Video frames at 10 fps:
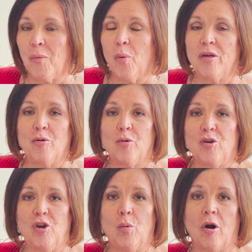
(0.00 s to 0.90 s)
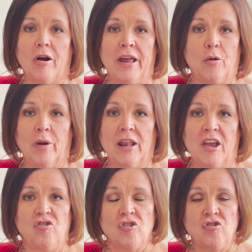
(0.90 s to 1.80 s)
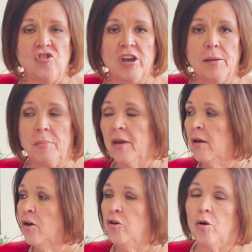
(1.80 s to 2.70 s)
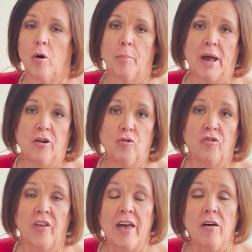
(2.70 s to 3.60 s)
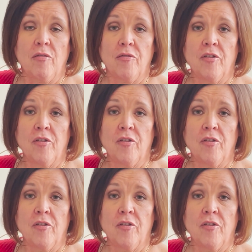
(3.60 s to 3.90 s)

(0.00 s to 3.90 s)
whether you are in a relationship, you are by yourself,